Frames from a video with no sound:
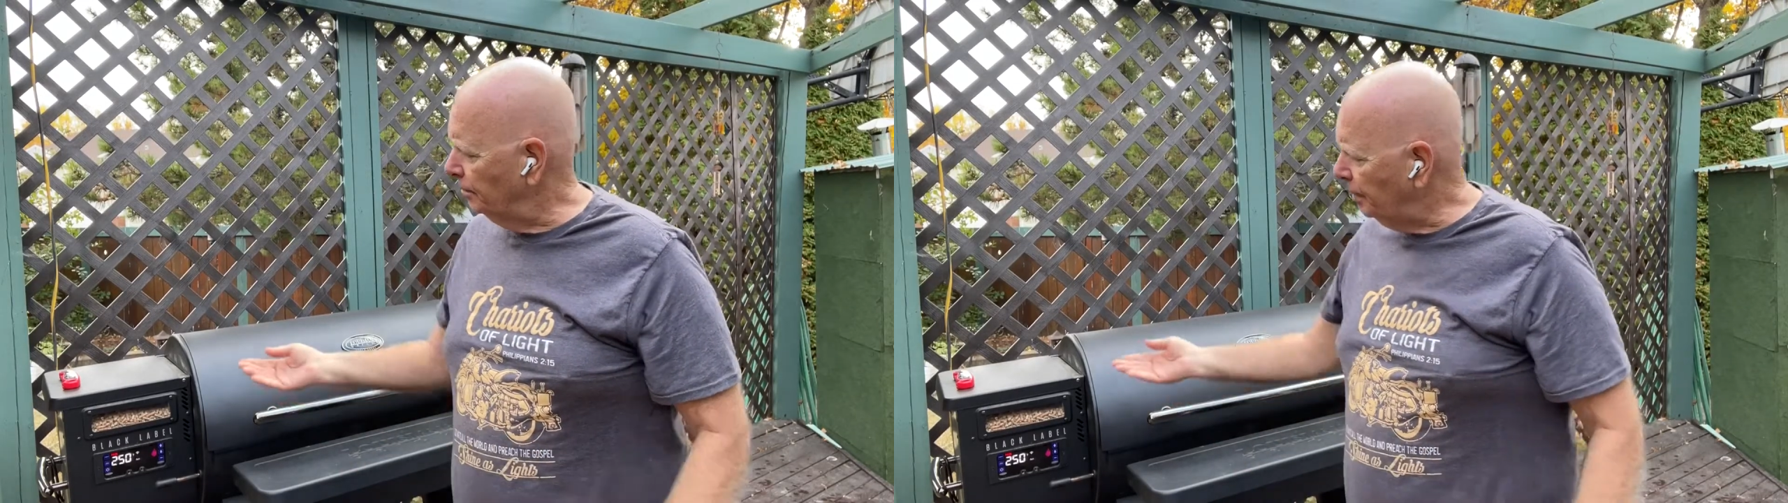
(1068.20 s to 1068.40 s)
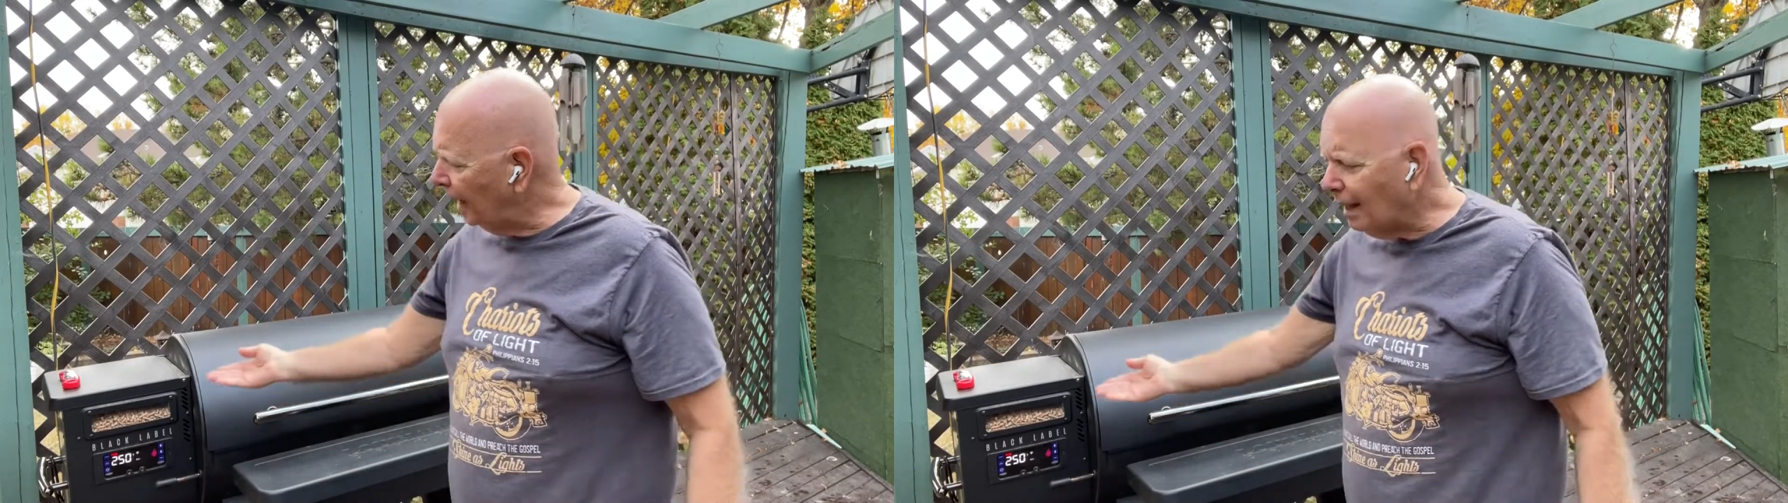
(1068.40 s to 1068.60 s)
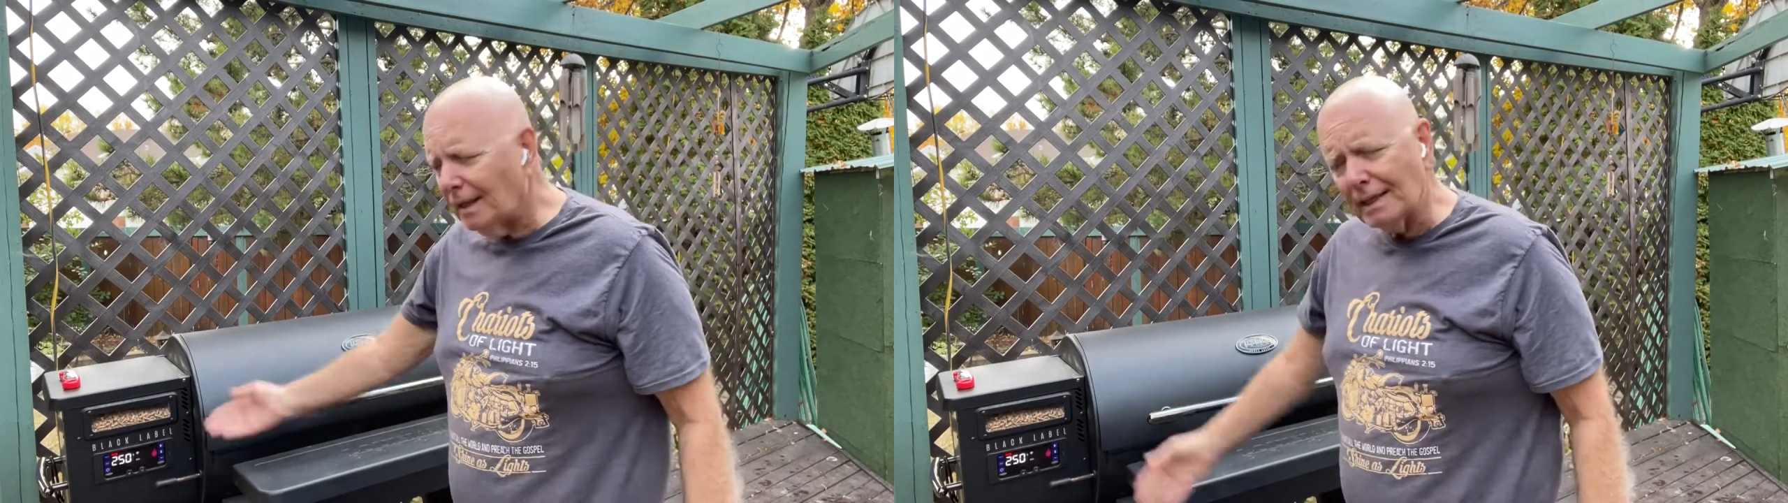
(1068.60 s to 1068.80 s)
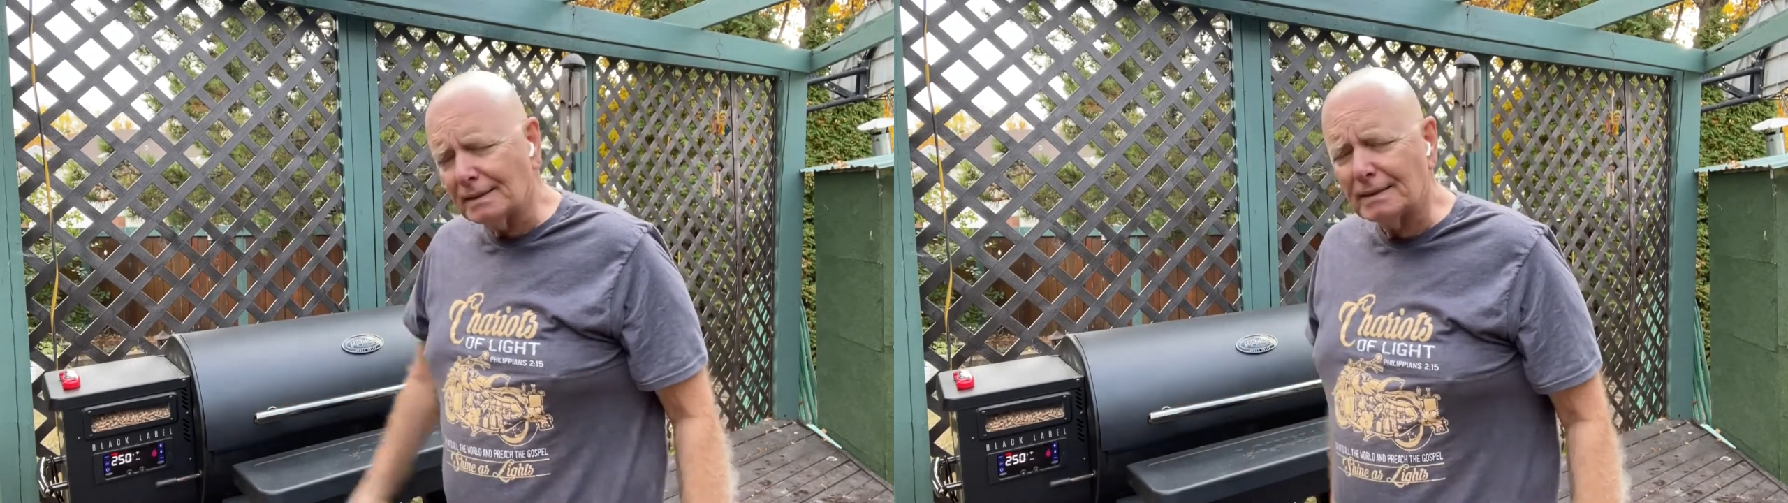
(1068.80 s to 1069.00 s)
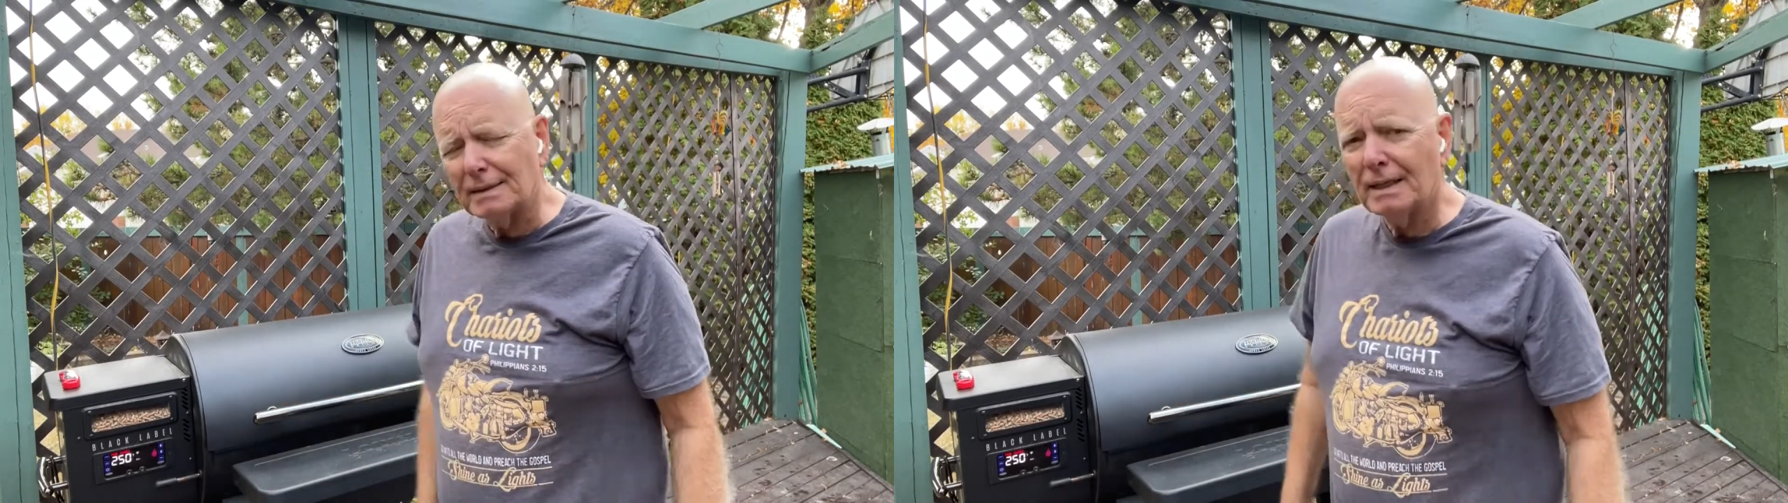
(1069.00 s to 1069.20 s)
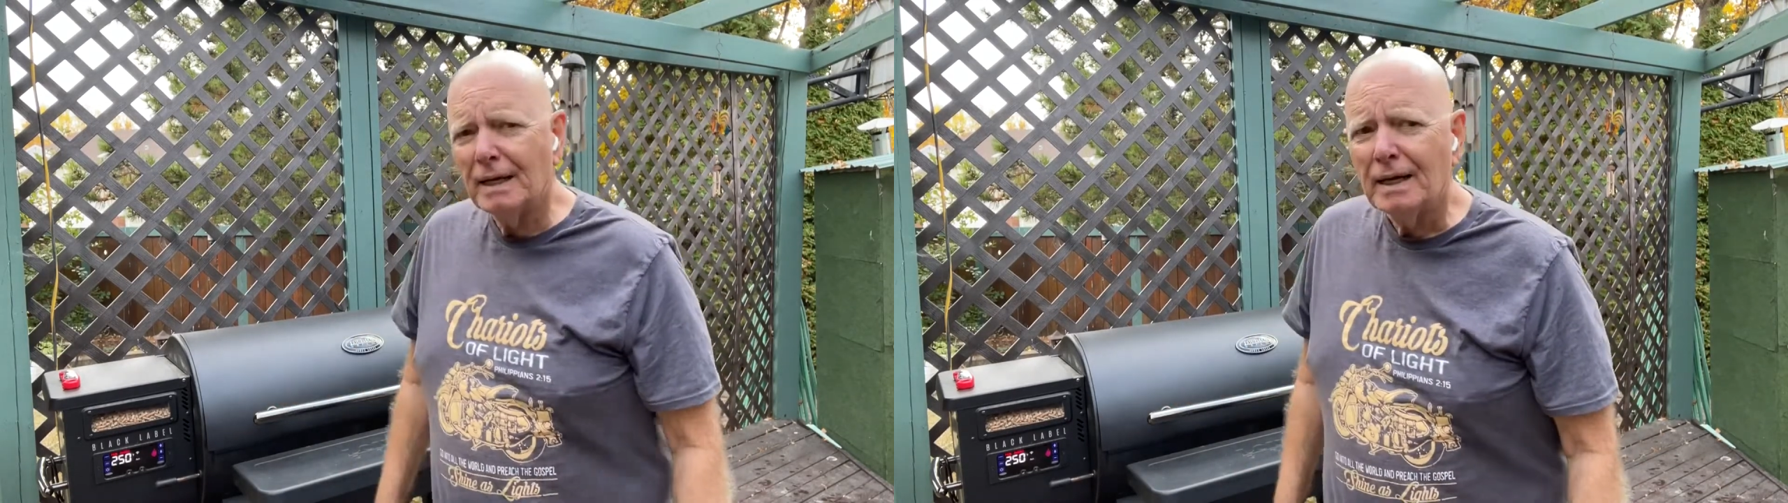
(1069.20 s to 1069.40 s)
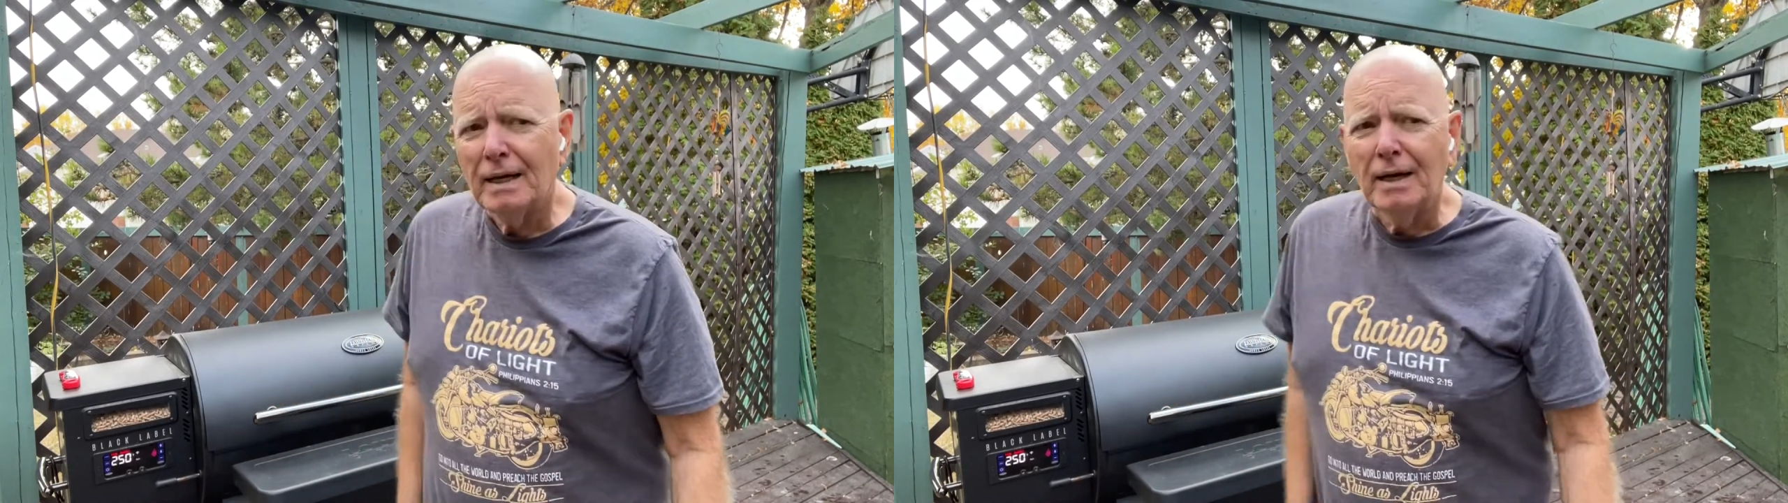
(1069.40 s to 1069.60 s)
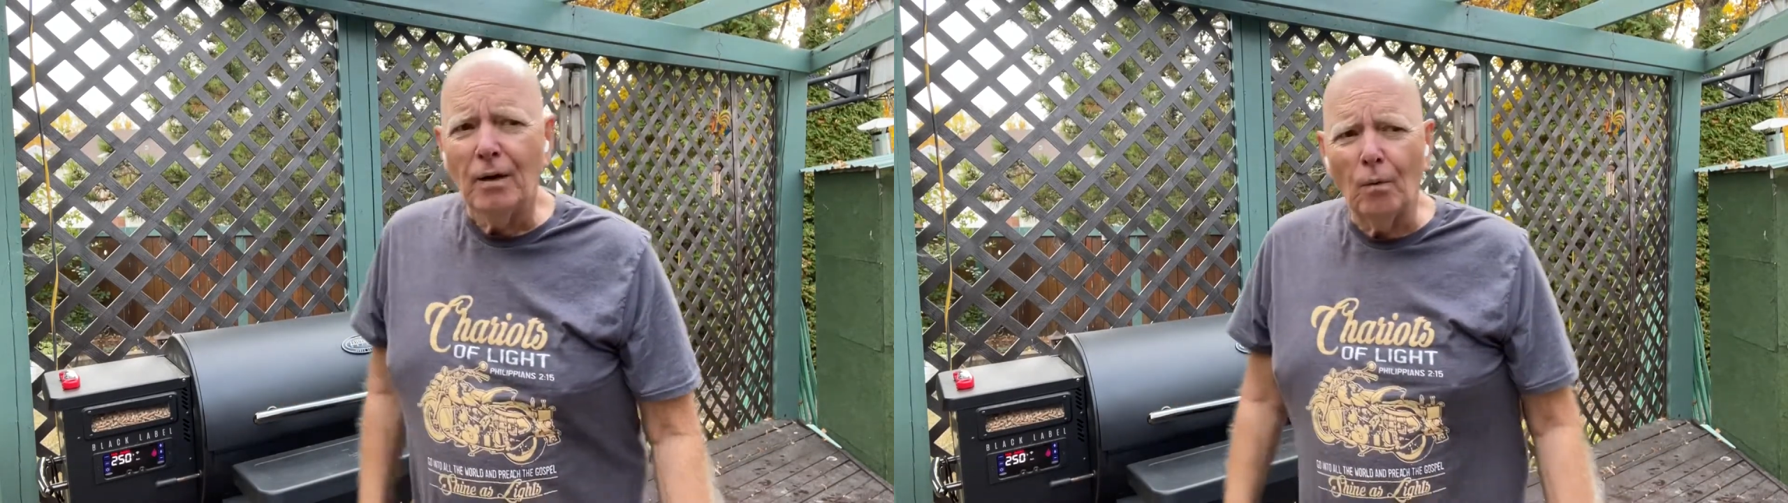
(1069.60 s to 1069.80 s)
pellets.
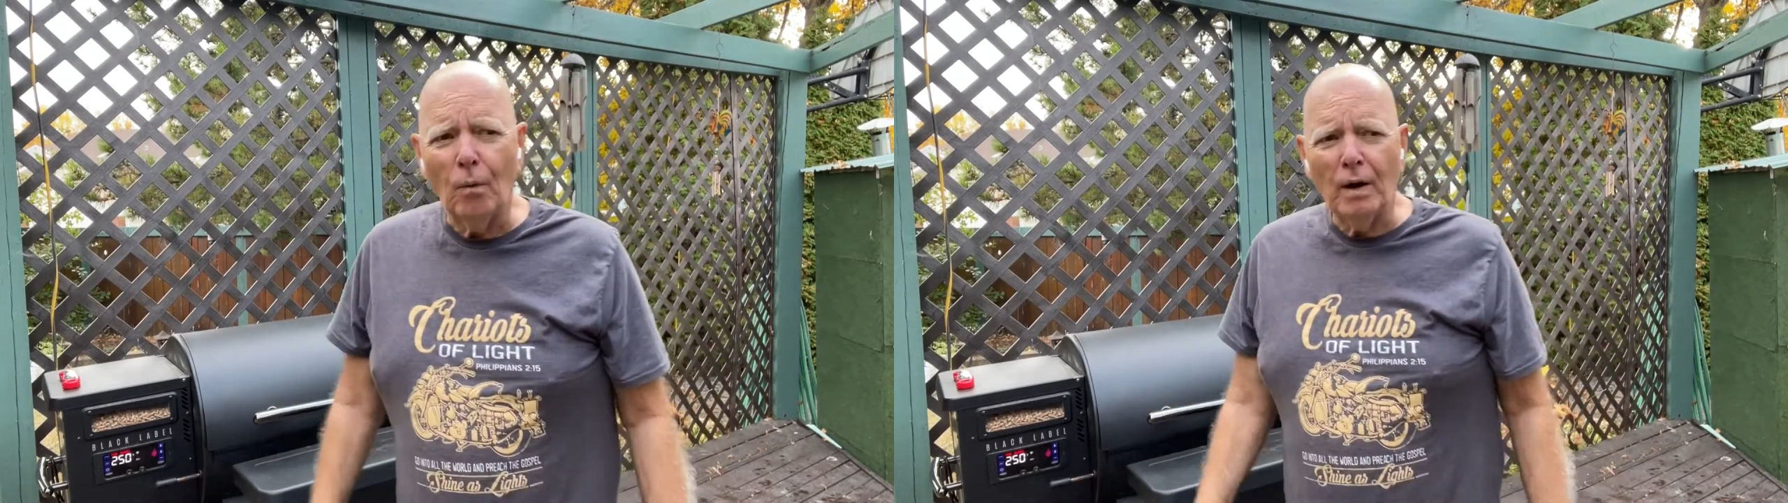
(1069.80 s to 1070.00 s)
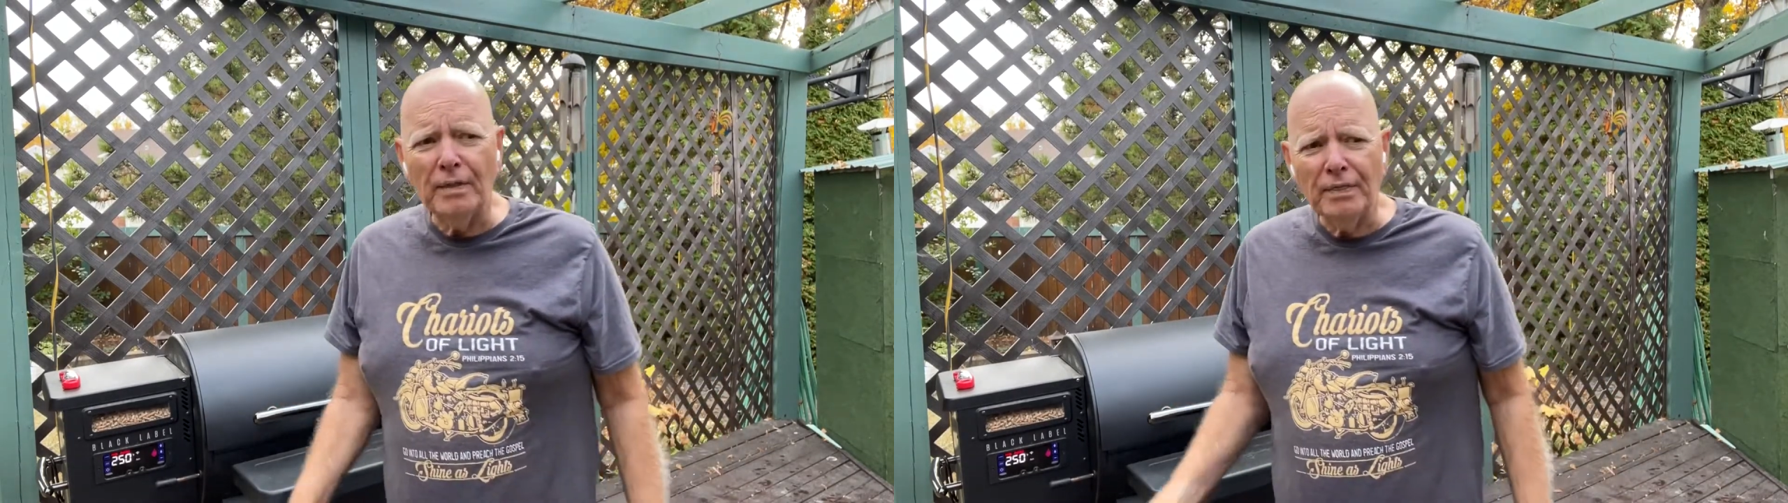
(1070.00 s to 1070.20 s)
One